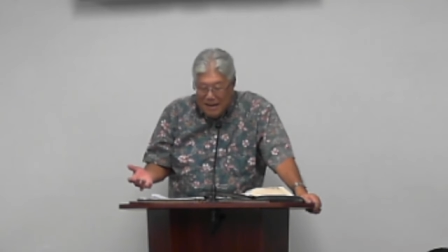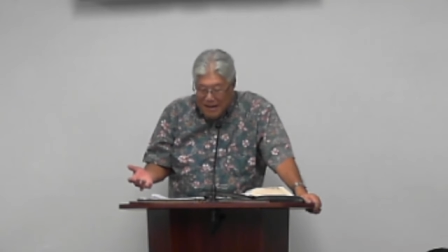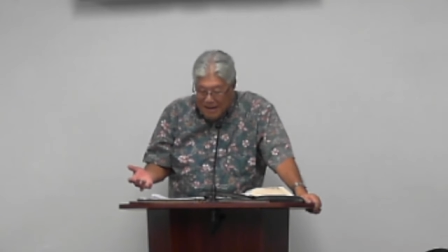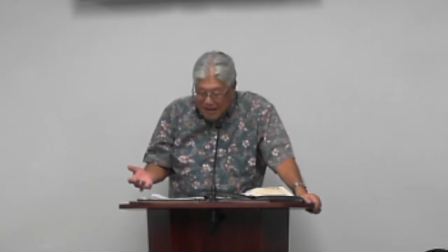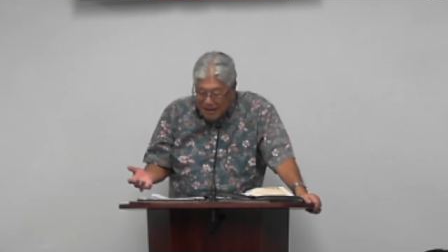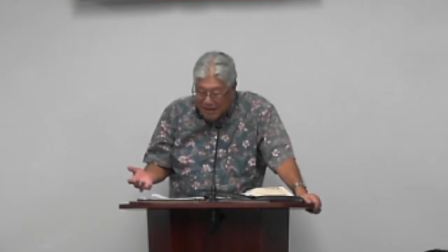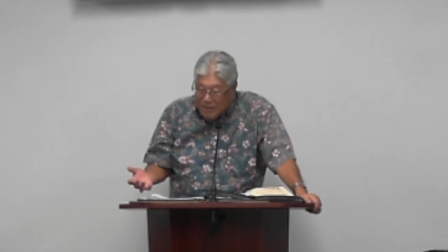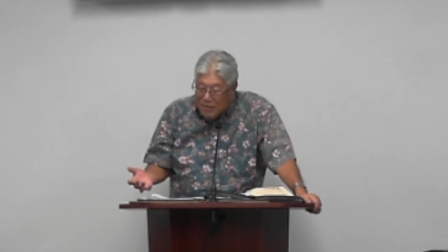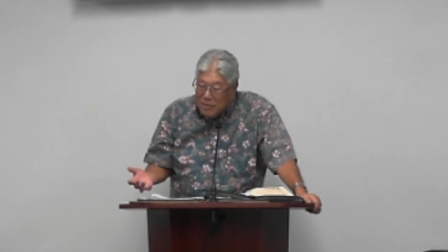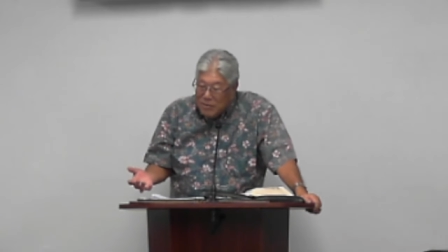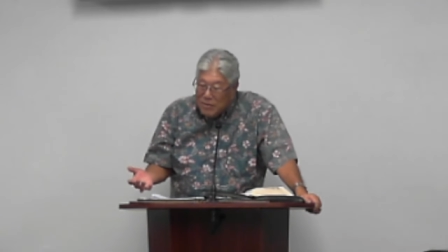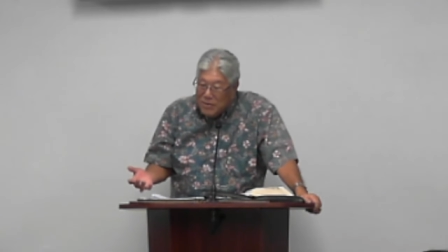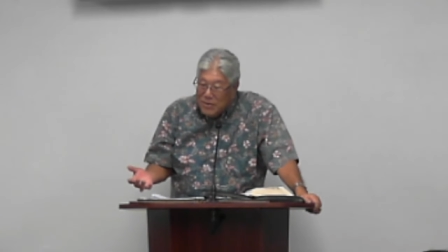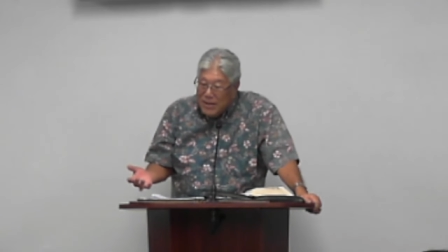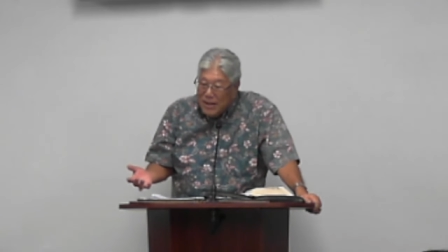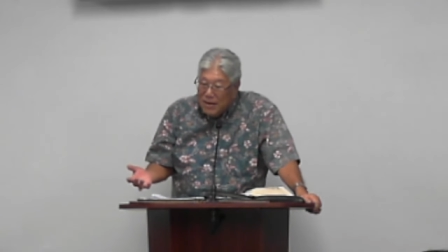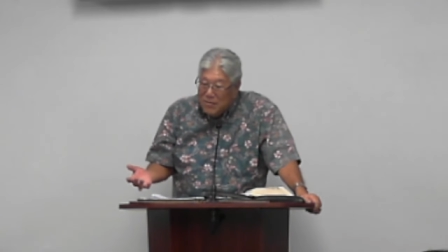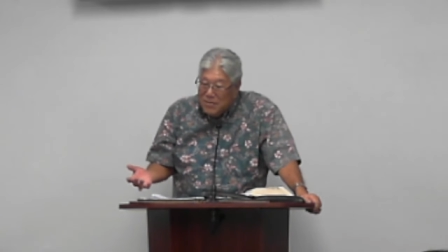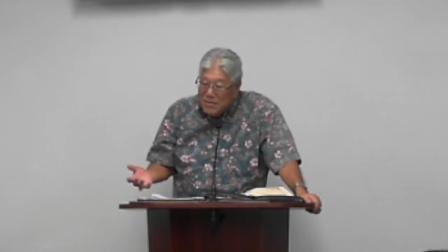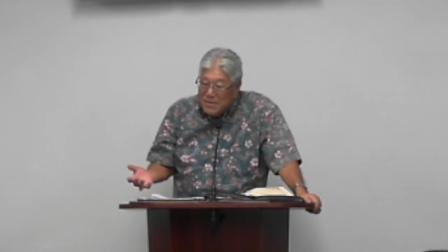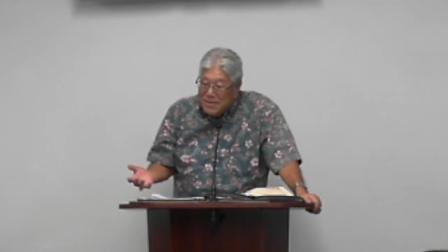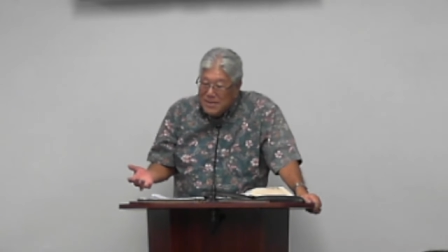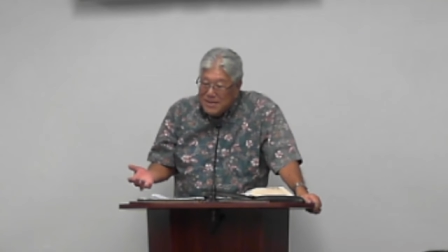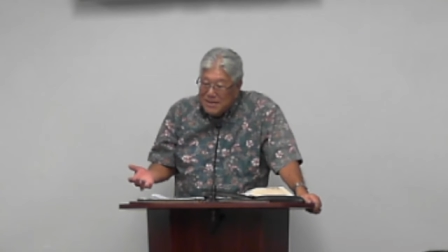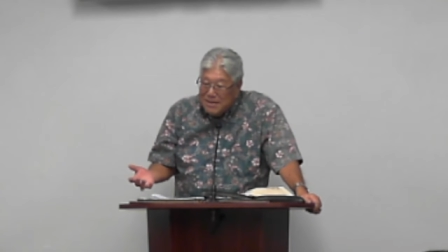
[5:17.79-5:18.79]
I don't know, that
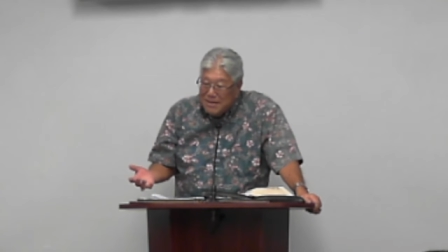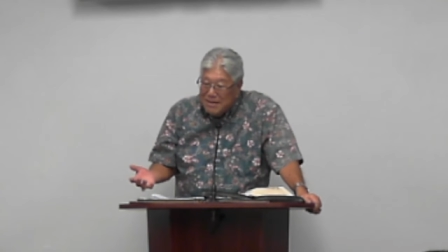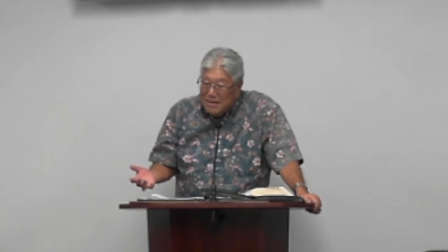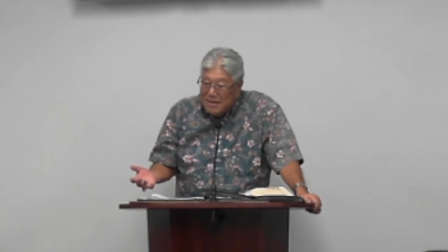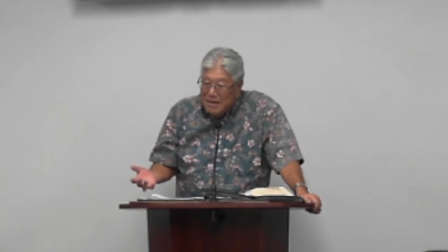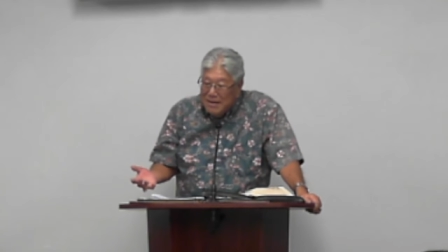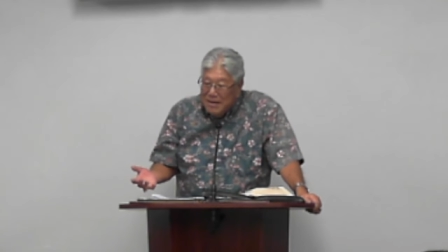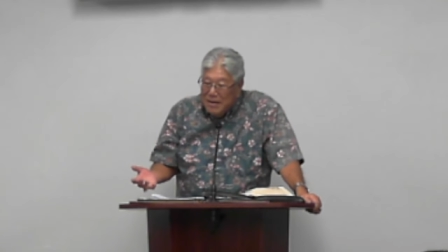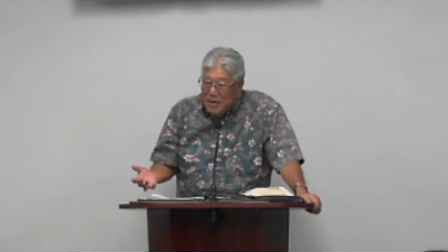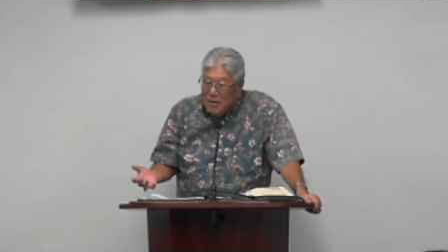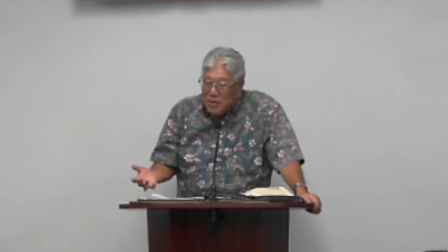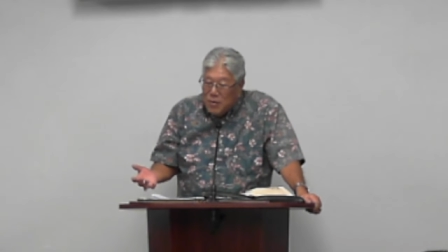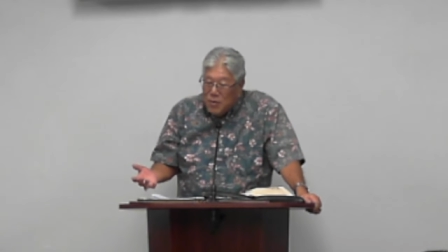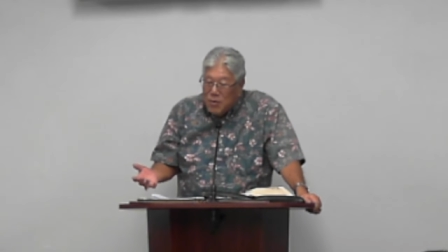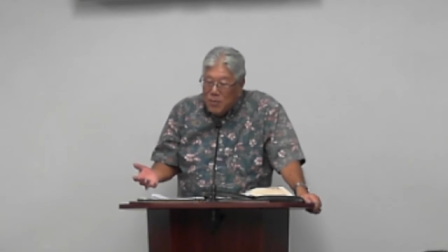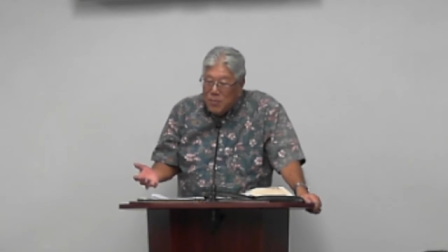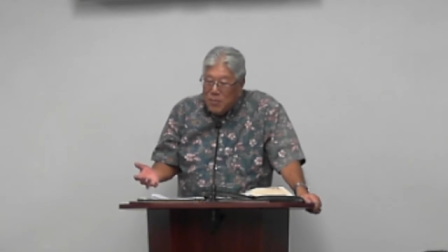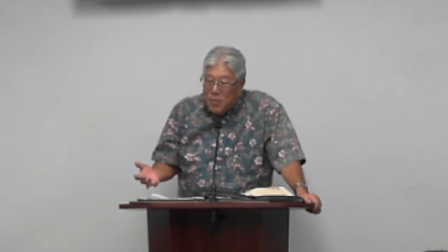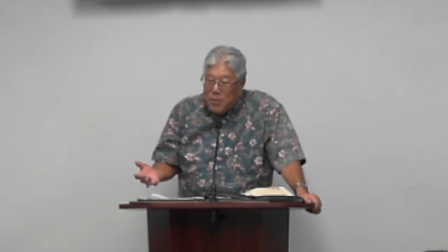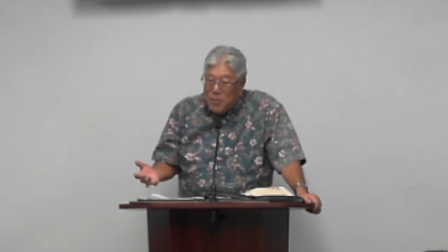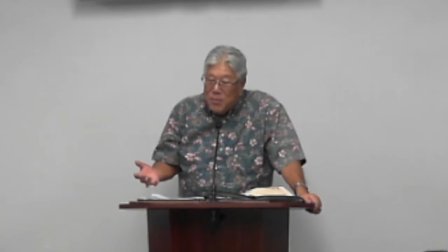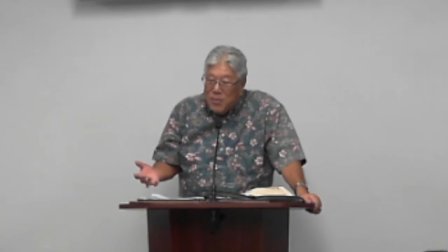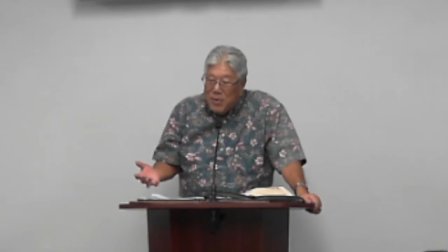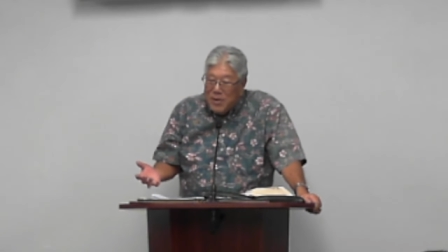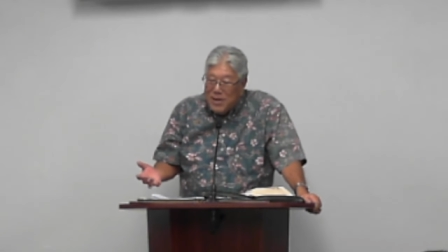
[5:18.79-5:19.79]
was, uh,
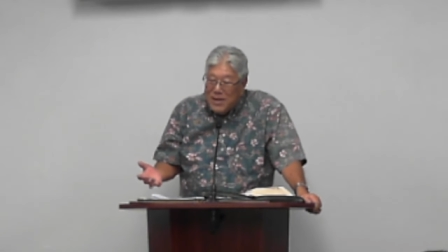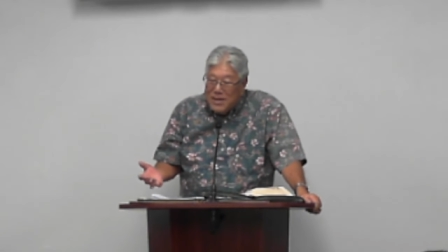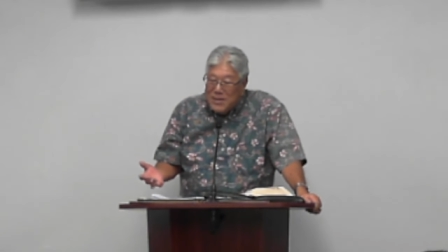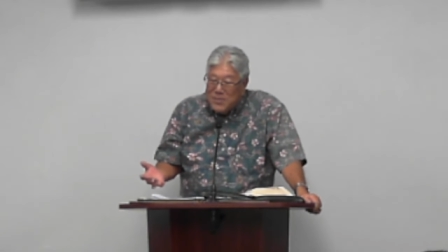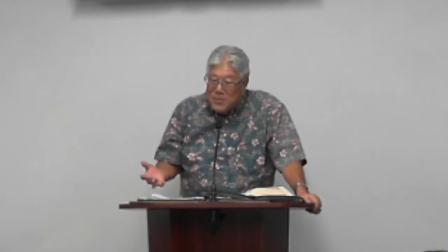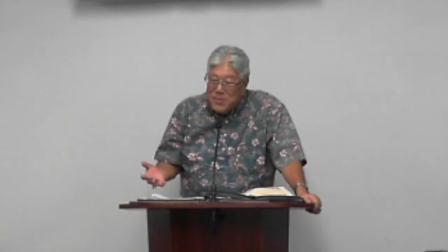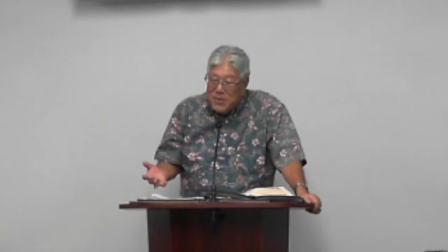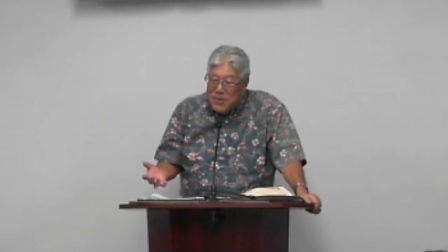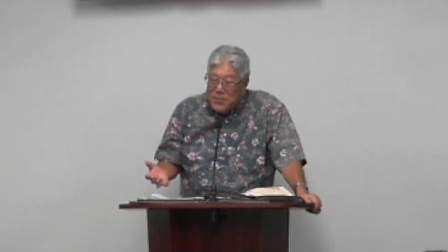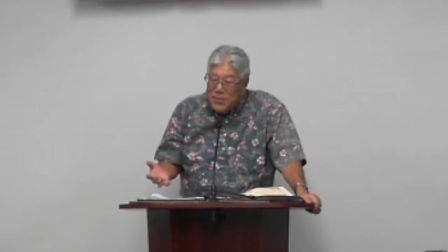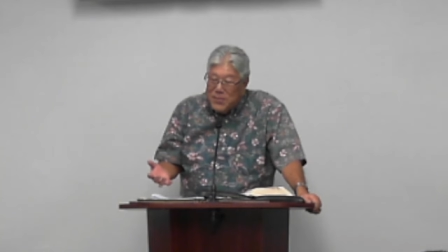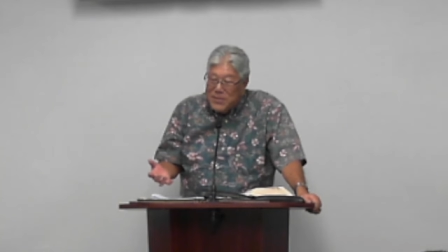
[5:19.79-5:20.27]
corporal punishment